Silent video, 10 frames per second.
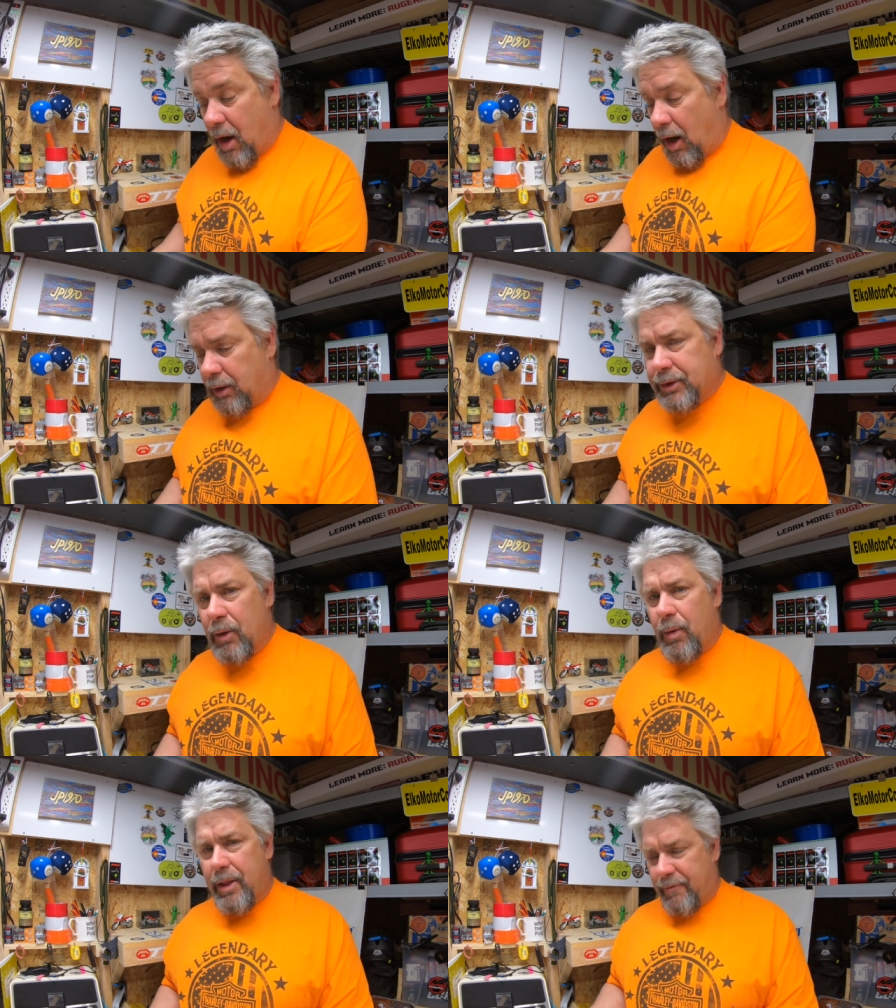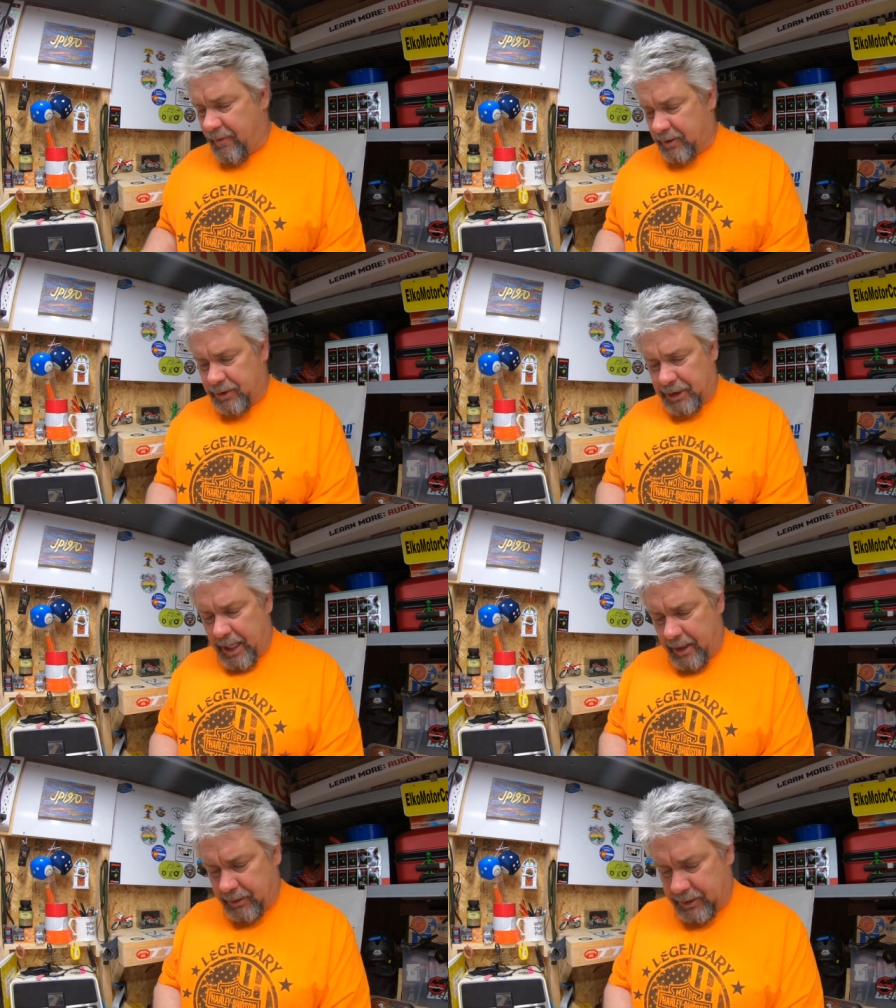Also one of the first
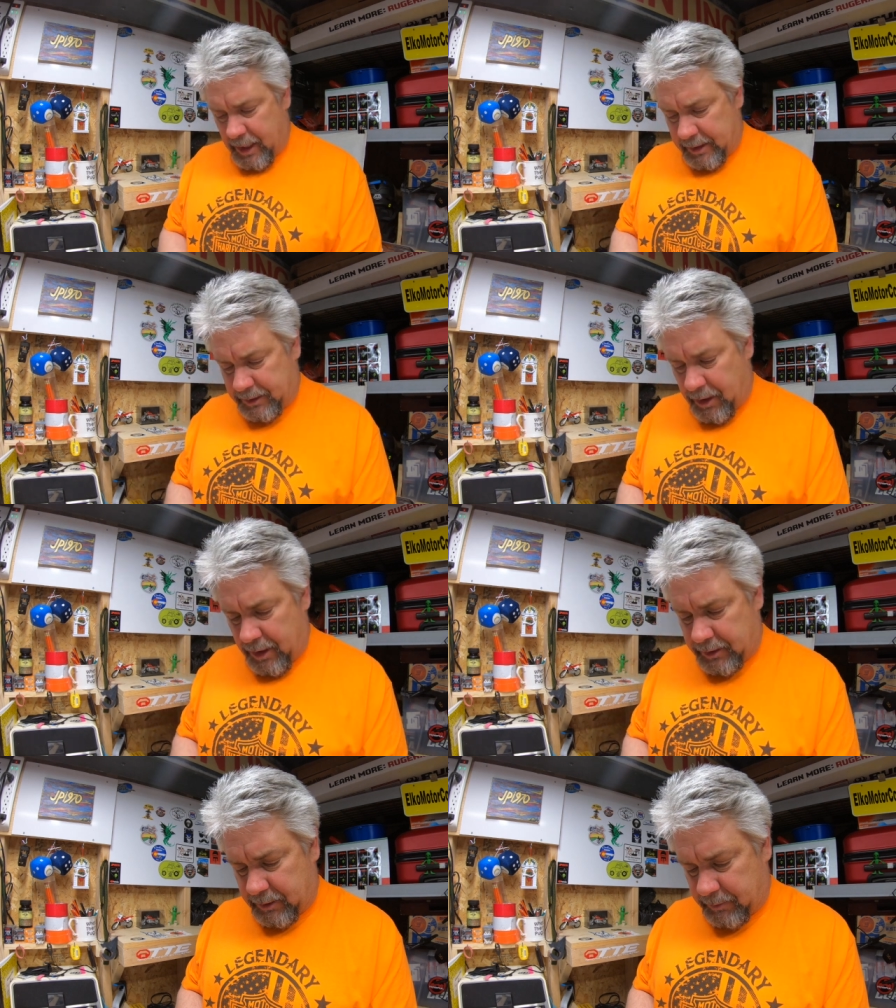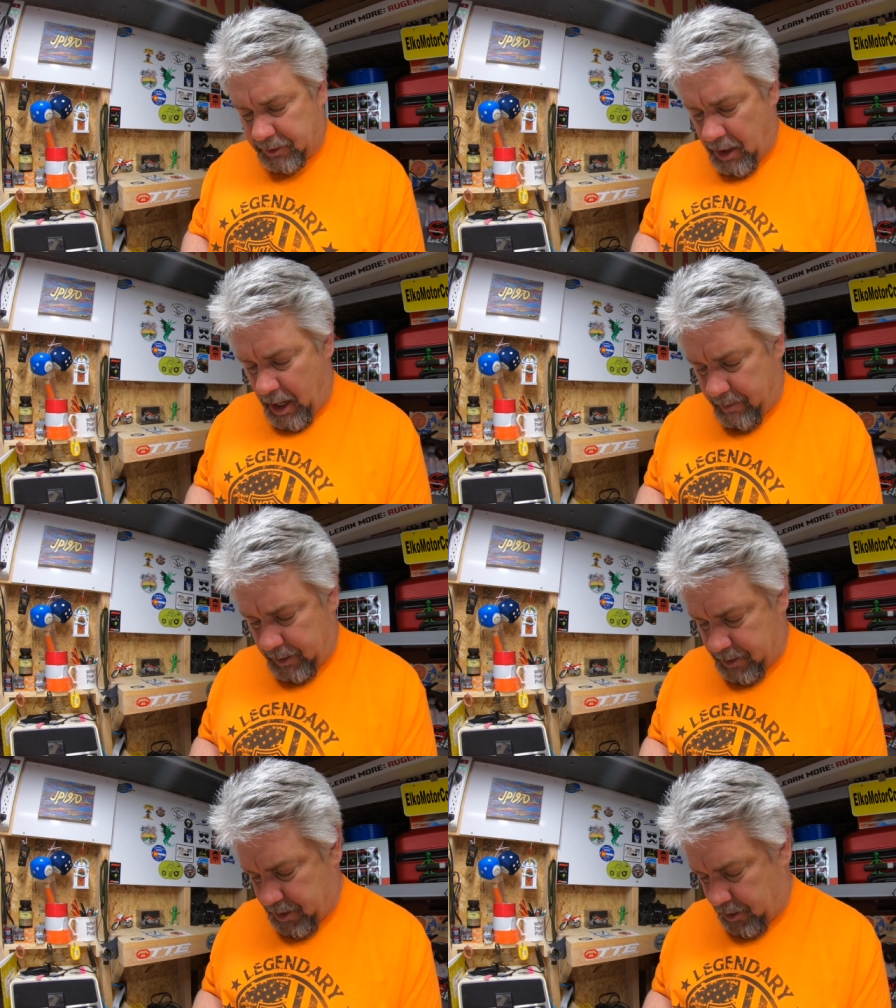channels that I started
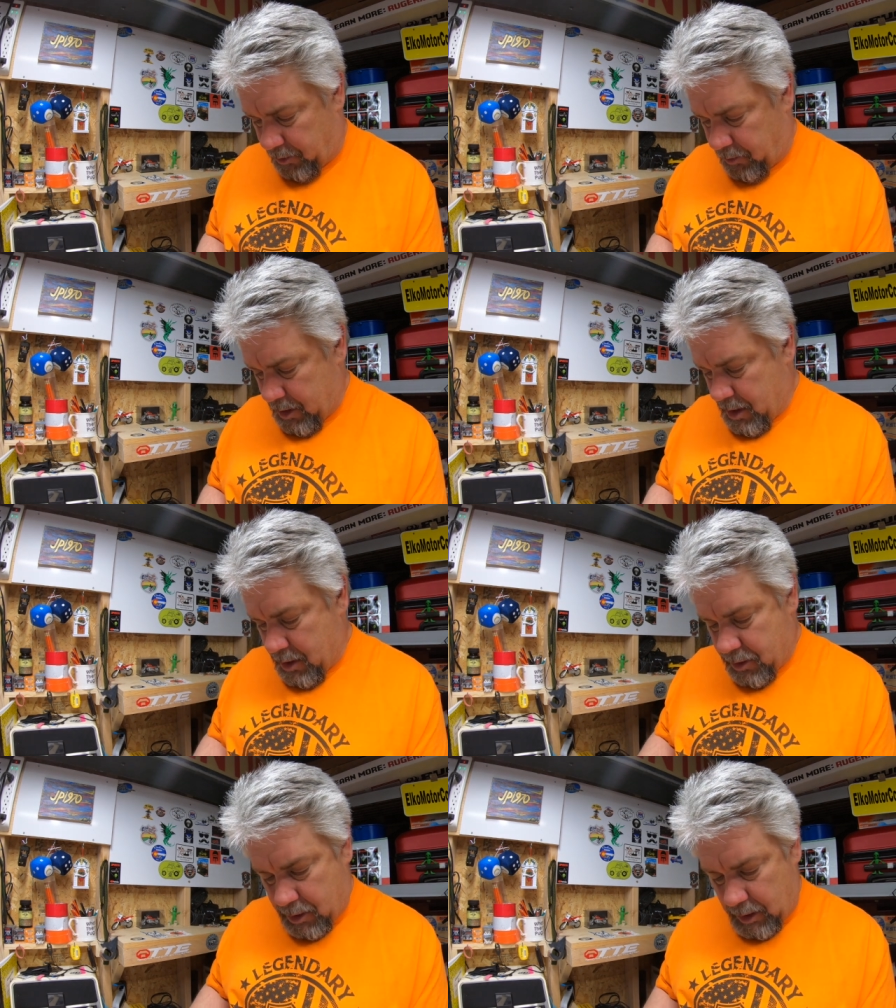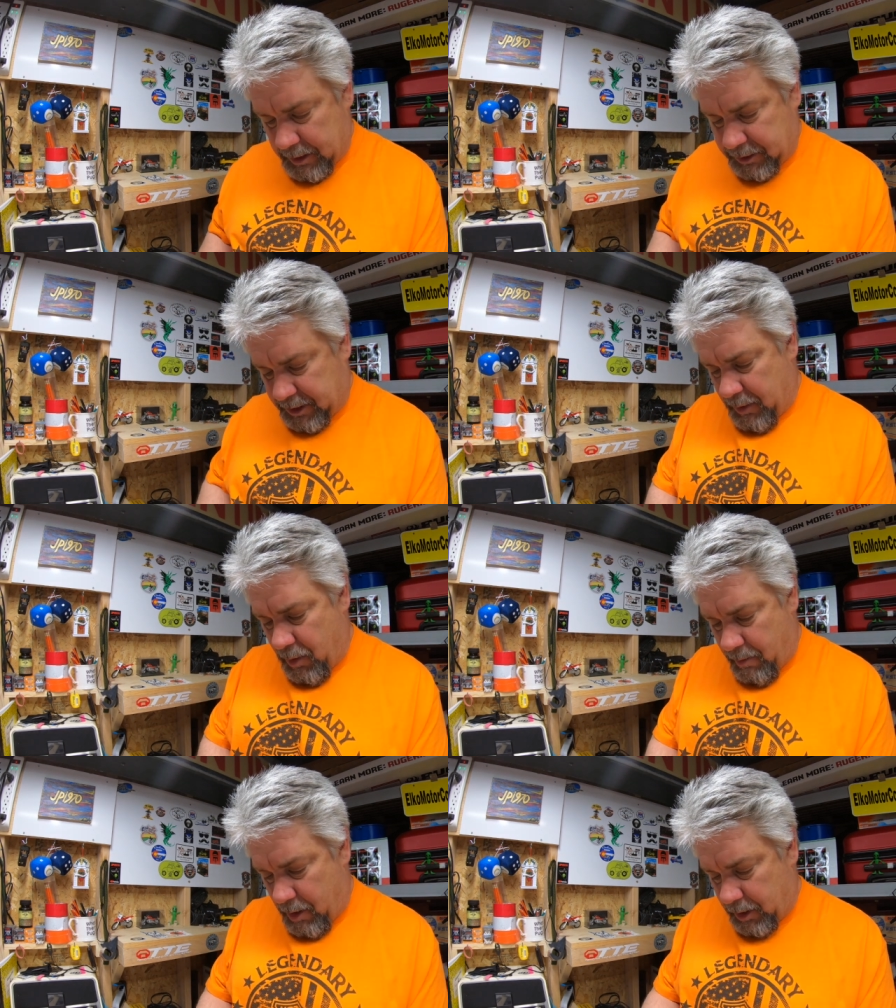subscribing to. So let's see
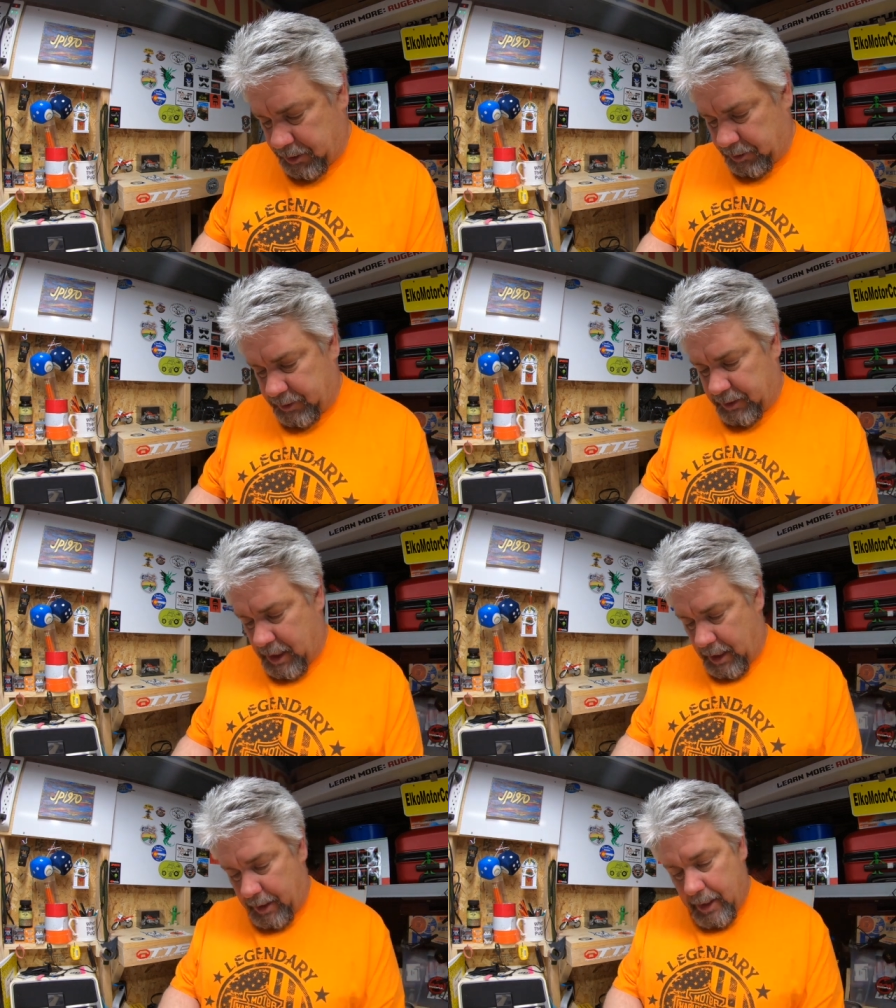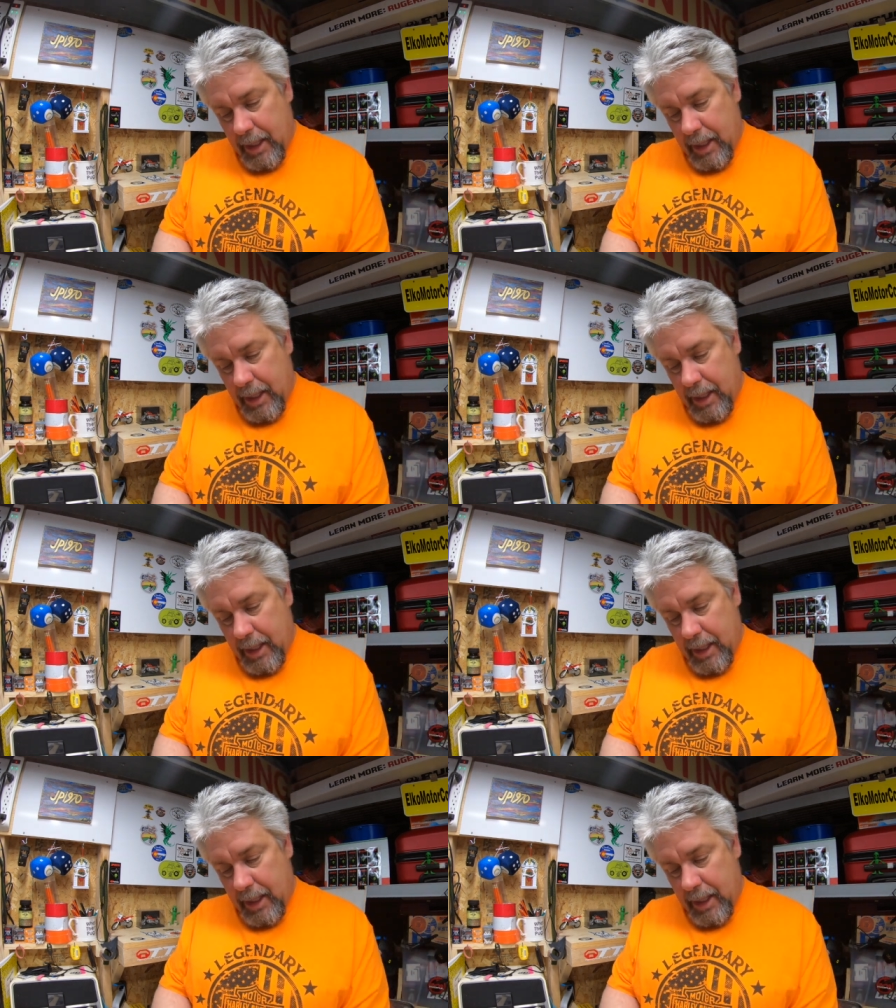what Marshall's done.